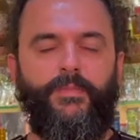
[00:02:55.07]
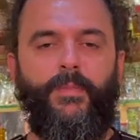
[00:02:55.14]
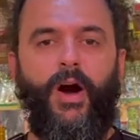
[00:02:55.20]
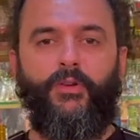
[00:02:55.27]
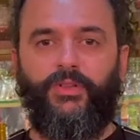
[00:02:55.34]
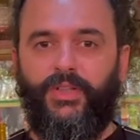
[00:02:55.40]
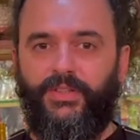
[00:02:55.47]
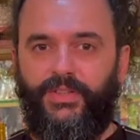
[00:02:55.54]

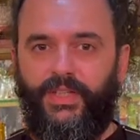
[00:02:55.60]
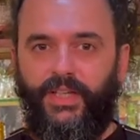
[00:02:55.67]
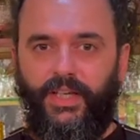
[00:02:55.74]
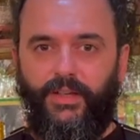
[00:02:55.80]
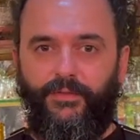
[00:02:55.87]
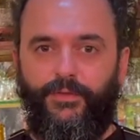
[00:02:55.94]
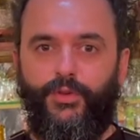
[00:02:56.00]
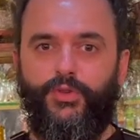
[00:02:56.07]
mountain
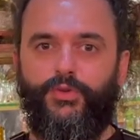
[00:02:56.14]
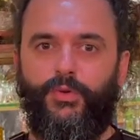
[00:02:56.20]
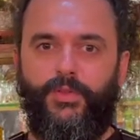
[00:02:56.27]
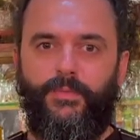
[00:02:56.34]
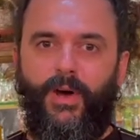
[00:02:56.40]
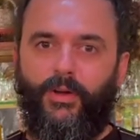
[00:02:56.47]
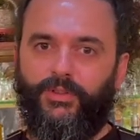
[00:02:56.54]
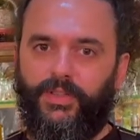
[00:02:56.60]
tea, infused with
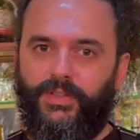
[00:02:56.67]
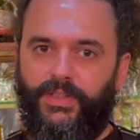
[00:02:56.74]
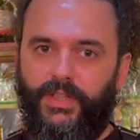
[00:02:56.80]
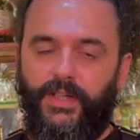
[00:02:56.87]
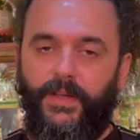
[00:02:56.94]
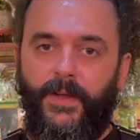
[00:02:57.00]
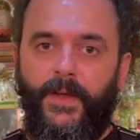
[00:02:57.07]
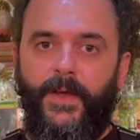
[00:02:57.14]
mountain tea.